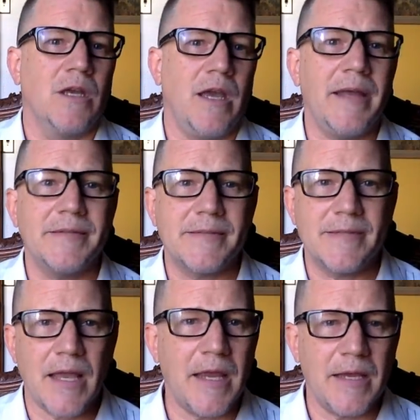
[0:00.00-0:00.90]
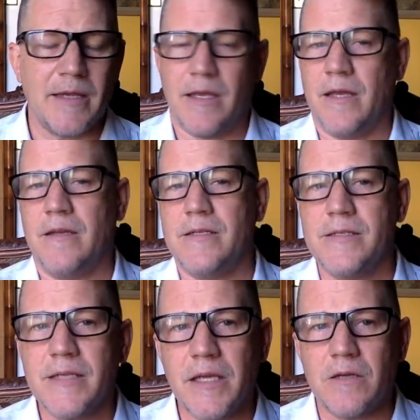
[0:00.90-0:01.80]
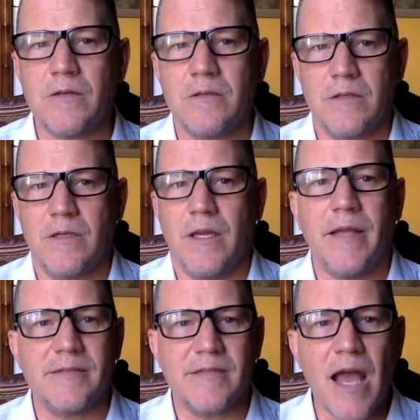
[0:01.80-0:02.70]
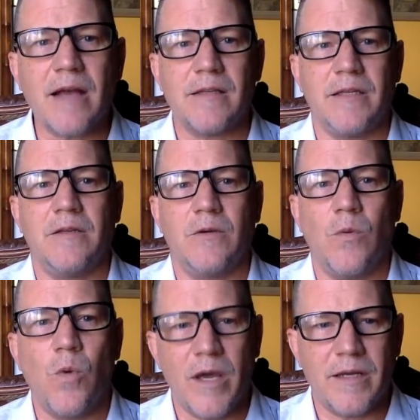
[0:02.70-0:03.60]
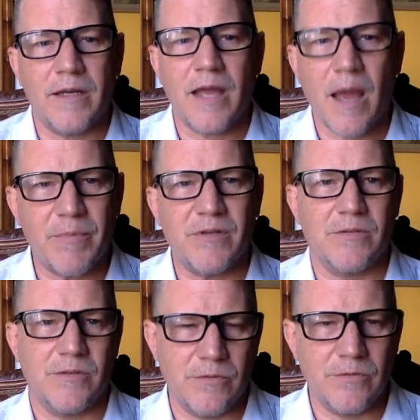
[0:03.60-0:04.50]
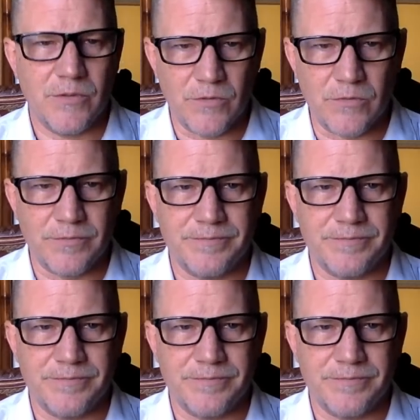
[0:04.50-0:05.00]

and say in detail exactly what happened to you.